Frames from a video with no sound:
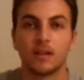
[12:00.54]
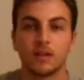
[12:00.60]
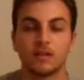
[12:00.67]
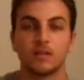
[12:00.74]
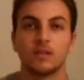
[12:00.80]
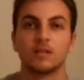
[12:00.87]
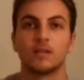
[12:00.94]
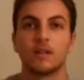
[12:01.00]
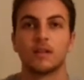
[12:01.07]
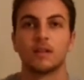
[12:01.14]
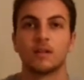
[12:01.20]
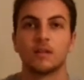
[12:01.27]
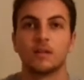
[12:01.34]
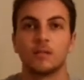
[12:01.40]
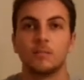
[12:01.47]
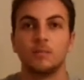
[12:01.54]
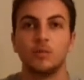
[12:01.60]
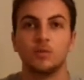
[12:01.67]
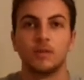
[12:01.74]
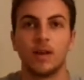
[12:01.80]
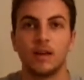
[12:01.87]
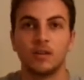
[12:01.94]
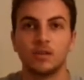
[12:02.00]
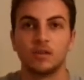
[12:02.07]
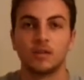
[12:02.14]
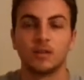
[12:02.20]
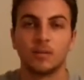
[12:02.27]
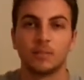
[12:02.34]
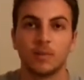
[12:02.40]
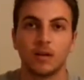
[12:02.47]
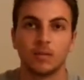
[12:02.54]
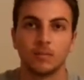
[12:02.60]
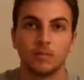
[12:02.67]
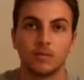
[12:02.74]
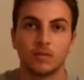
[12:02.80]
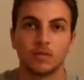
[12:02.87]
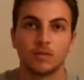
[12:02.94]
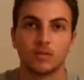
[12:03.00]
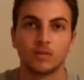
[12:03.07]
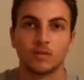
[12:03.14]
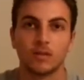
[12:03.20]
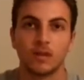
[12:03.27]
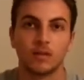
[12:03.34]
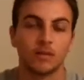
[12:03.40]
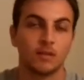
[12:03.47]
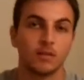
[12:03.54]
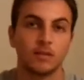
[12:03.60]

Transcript: not like a mutation. I'm not. It's just I don't know.